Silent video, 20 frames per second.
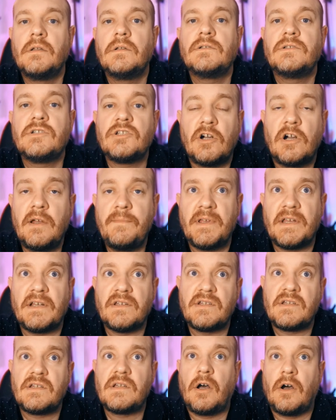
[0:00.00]

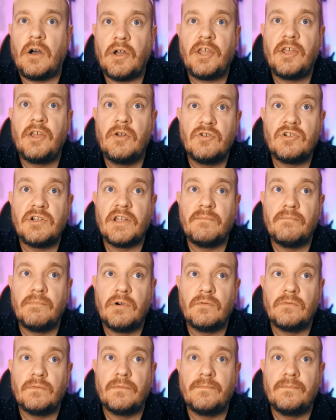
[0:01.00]
Timings are hugely
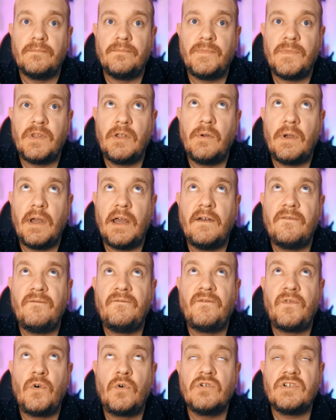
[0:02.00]
important. You have
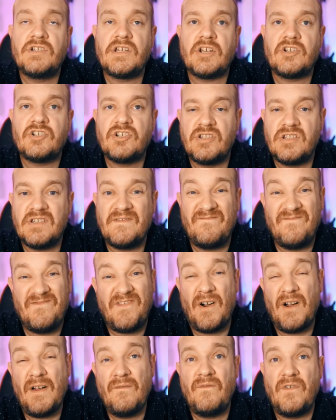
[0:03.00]
4 sections and
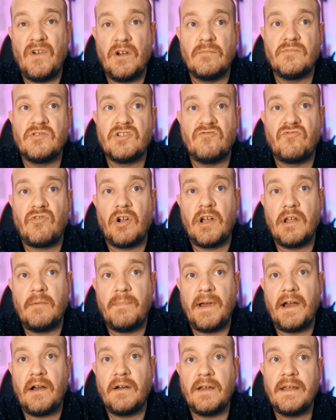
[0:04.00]
5 films to write
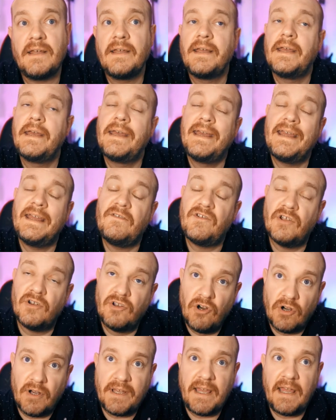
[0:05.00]
about it. If you're
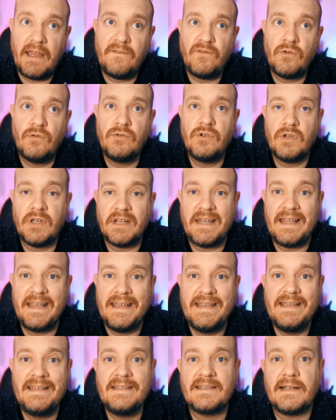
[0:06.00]
not careful, you can
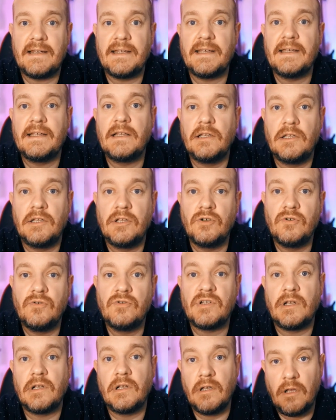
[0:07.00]
easily lose
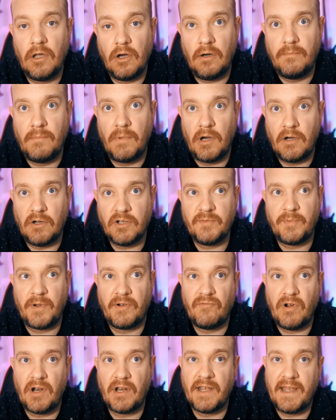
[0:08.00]
a lot of marks by
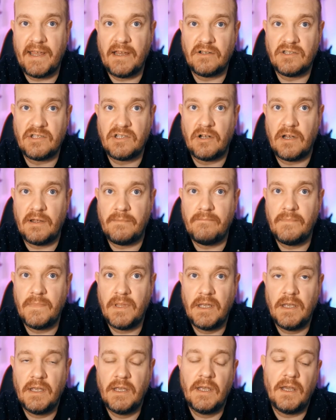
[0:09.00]
running out of time.
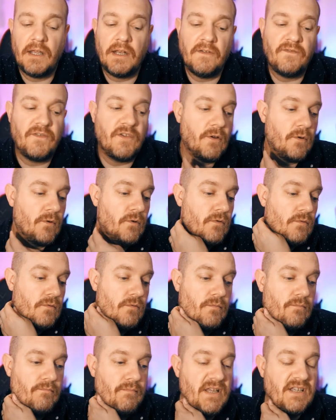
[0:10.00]
And if you
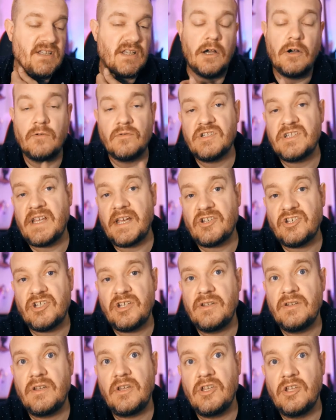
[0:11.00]
miss a whole
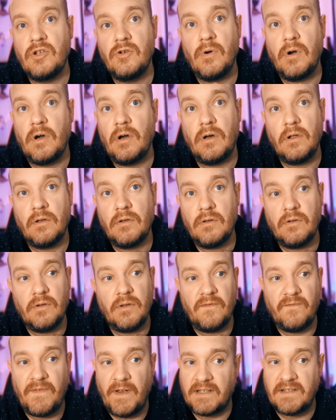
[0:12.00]
section, you are
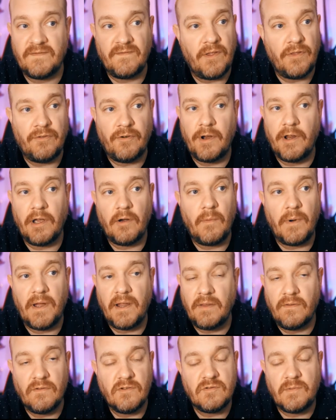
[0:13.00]
effectively throwing
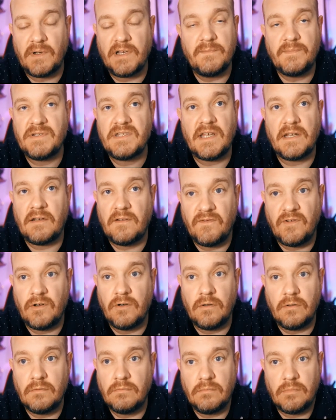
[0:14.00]
away 20% of
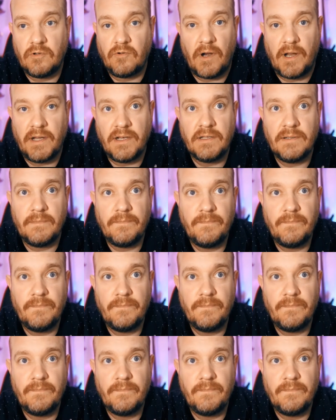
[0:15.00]
your grade.